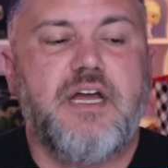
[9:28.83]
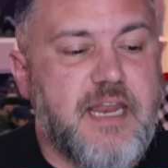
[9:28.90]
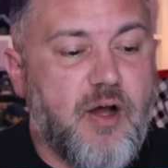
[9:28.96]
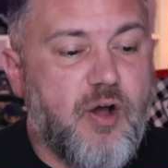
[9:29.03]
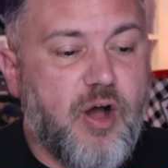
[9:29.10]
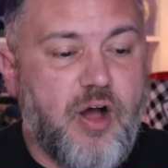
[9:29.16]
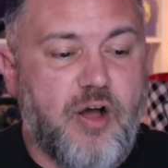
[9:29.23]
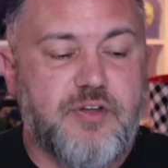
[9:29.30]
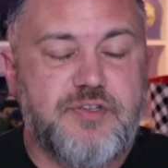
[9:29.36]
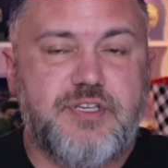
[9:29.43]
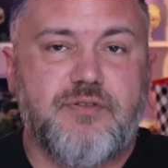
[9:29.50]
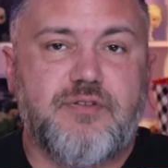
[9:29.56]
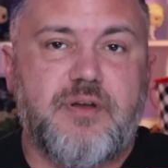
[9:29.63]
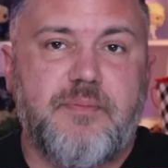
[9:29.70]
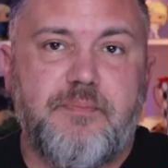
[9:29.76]
Now,
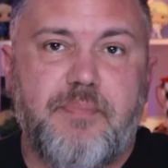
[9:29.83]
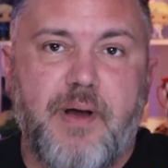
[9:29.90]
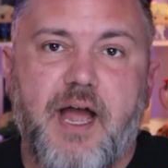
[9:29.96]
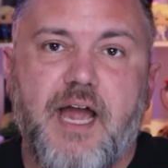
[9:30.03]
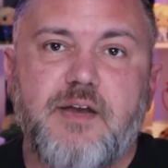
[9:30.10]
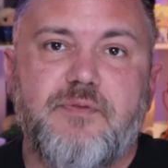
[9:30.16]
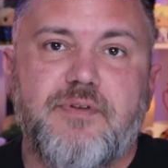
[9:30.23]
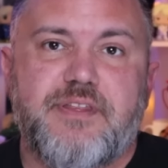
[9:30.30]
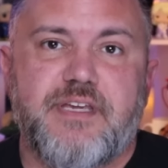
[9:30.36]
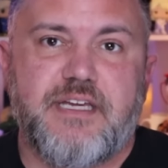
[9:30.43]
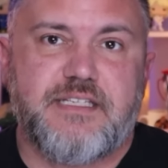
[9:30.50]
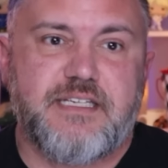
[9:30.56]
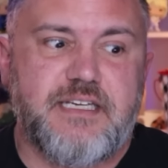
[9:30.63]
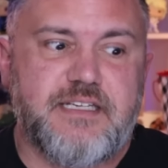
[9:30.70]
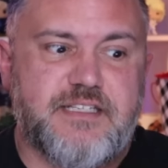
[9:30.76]
also combined with
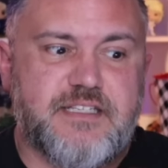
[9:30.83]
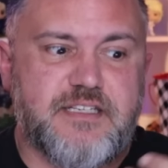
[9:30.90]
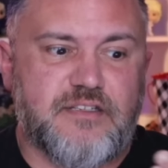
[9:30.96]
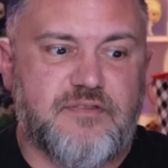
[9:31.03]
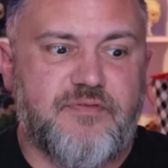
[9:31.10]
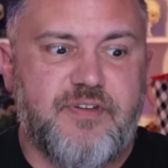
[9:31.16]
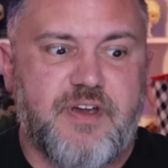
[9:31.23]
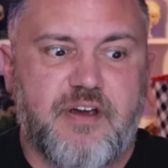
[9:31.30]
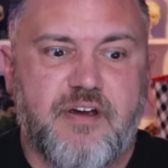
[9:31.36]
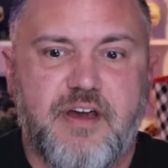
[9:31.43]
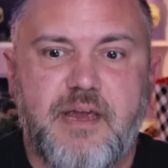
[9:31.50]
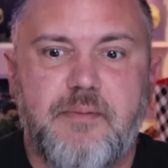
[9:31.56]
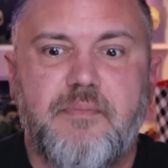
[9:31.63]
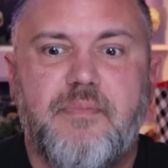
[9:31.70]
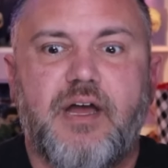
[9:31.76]
this is this
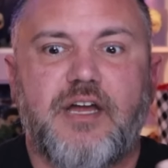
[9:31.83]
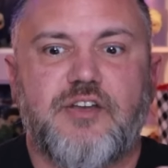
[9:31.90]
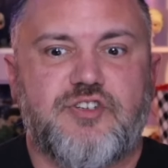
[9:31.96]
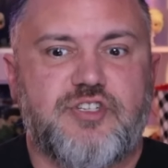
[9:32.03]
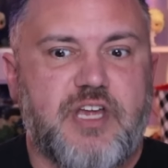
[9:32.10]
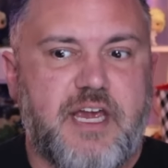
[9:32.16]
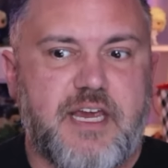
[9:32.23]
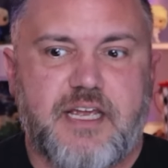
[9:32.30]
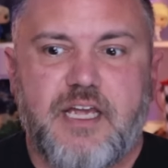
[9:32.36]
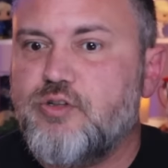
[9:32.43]
very much like